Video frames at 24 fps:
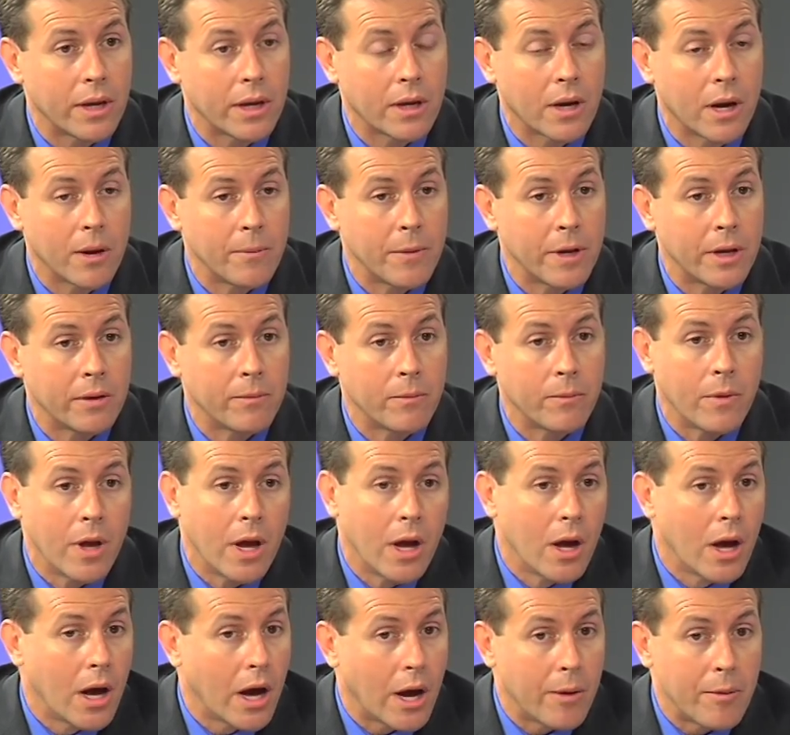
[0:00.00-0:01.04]
come in,
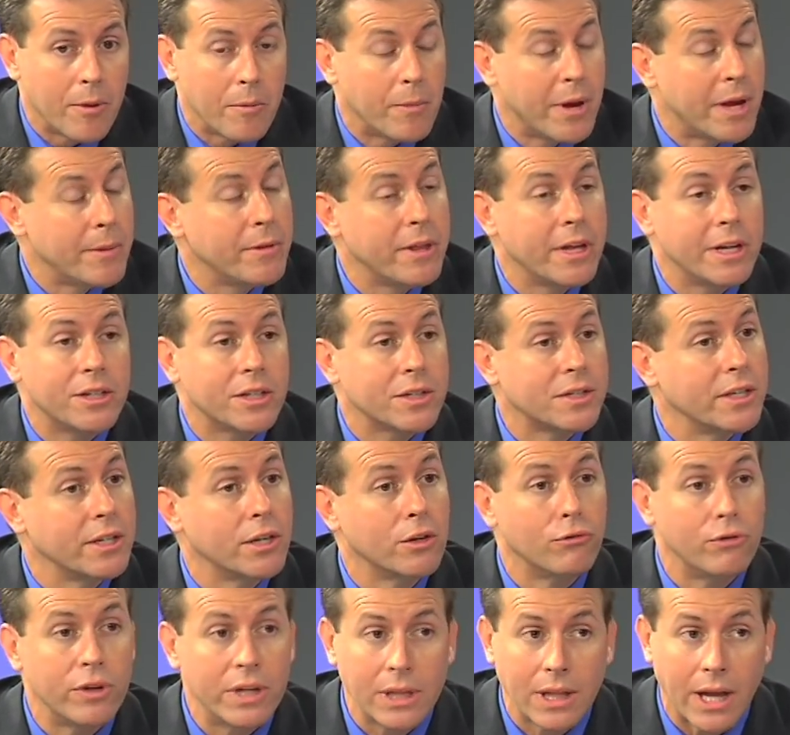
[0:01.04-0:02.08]
I mean, maybe they just need a
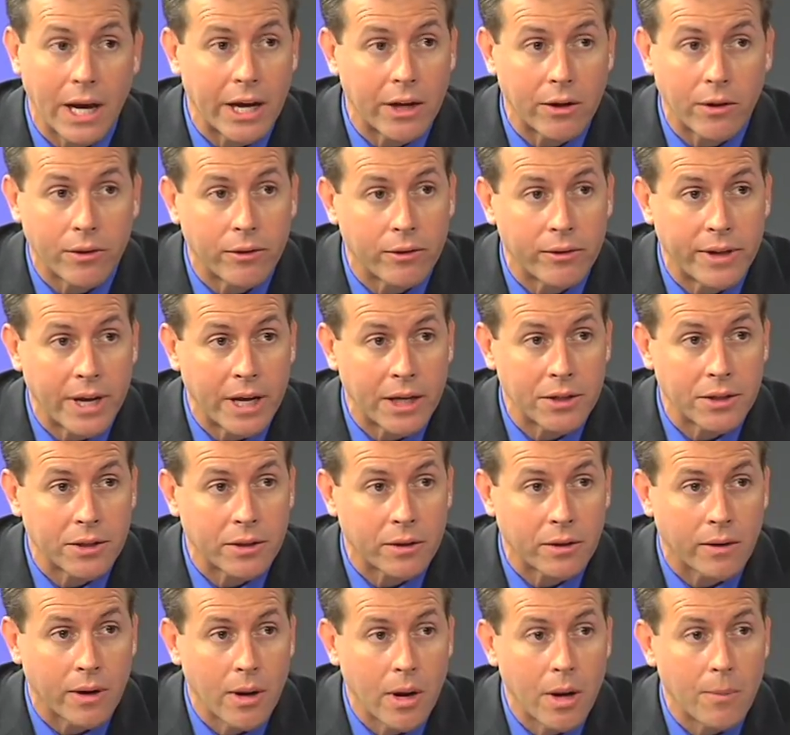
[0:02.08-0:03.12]
reline on their denture,
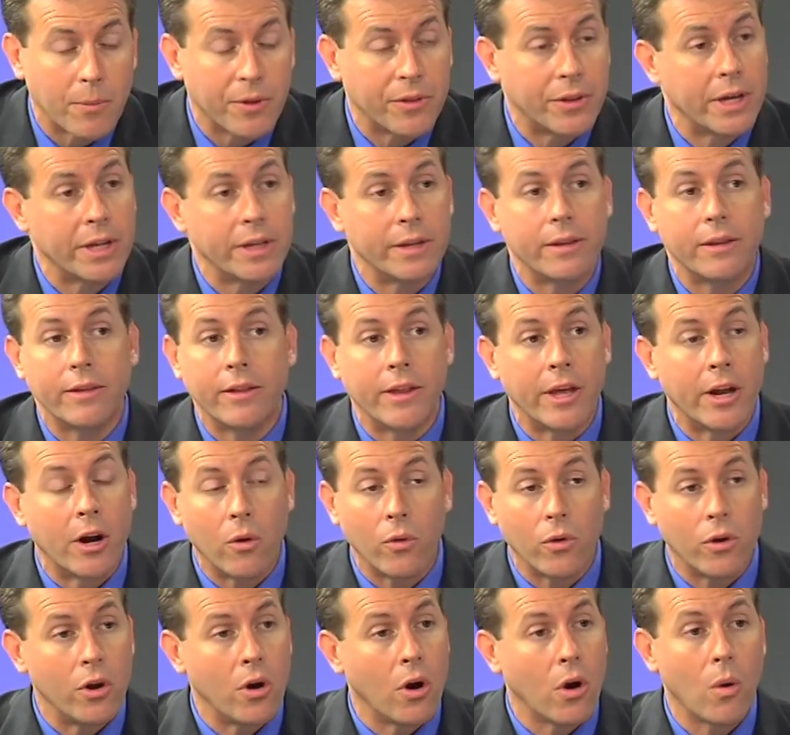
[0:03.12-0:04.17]
but they
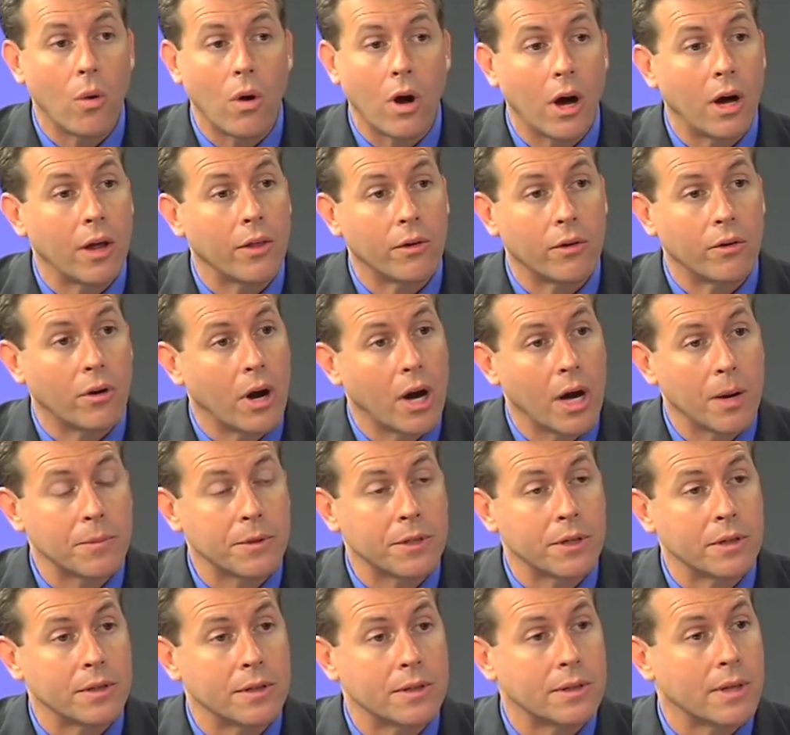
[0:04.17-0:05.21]
don't know all their
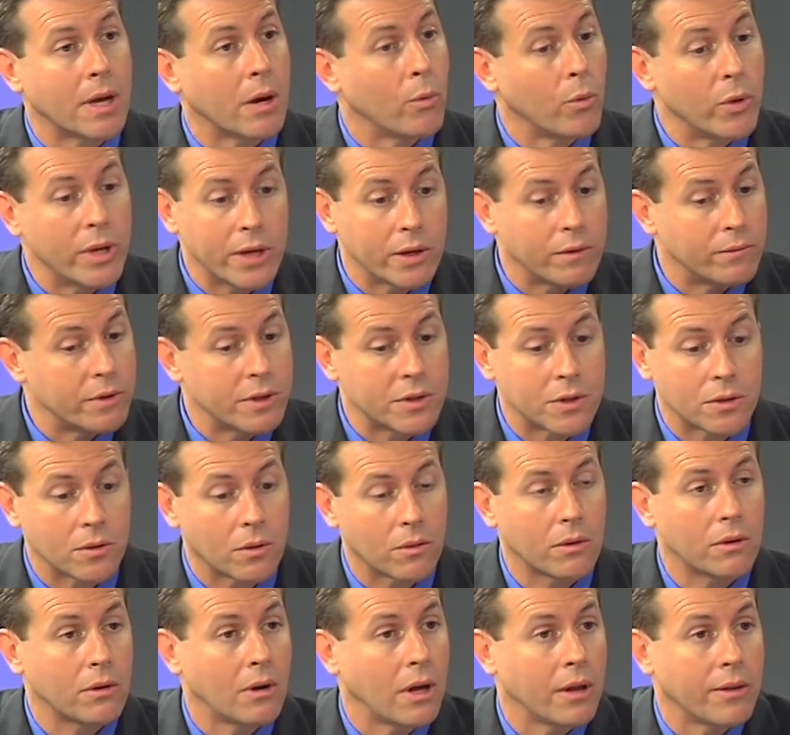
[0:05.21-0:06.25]
options that we can
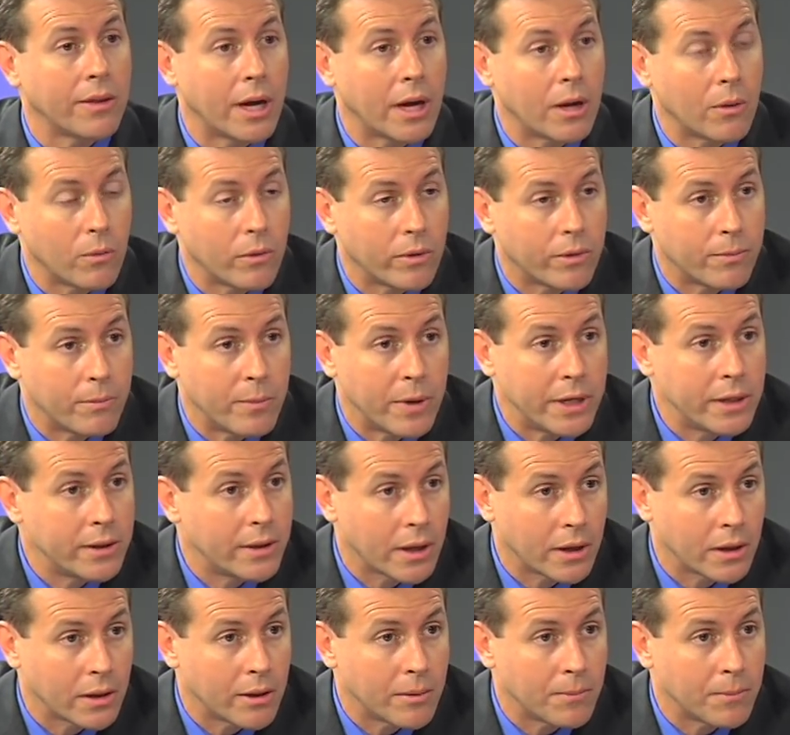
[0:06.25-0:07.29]
restore all that with mini
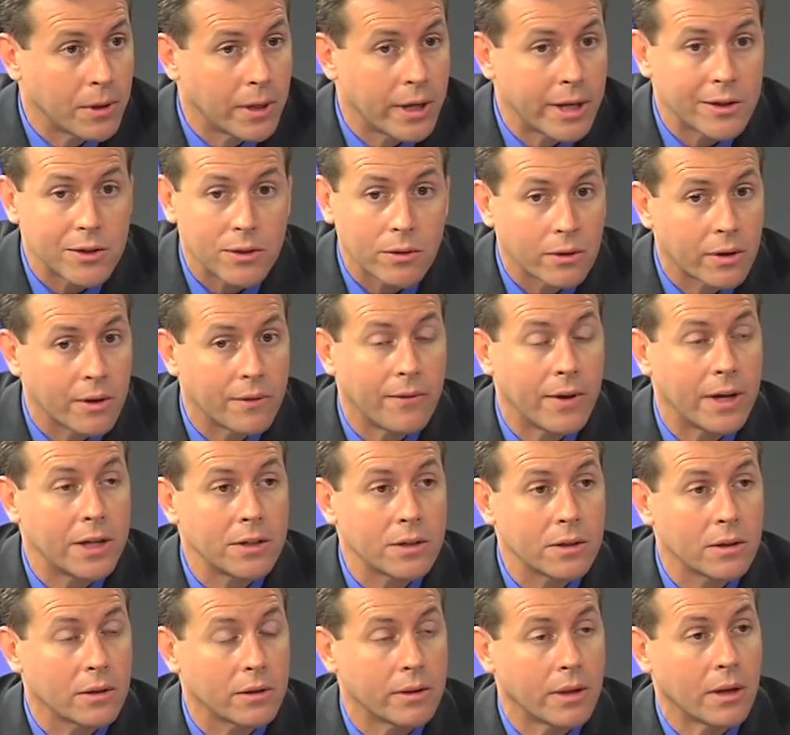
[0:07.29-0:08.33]
dental implants or
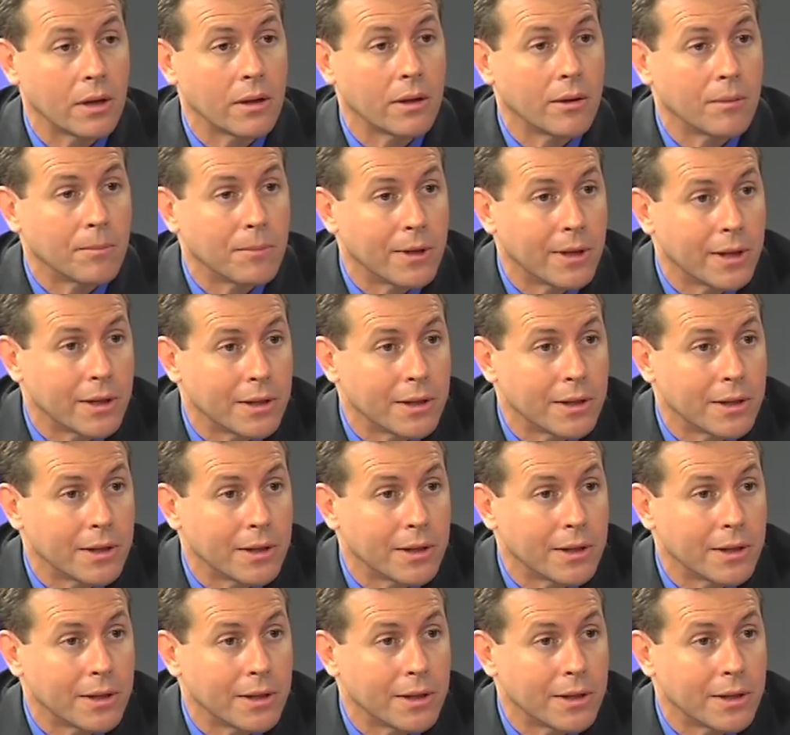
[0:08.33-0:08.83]
conventional dental implants.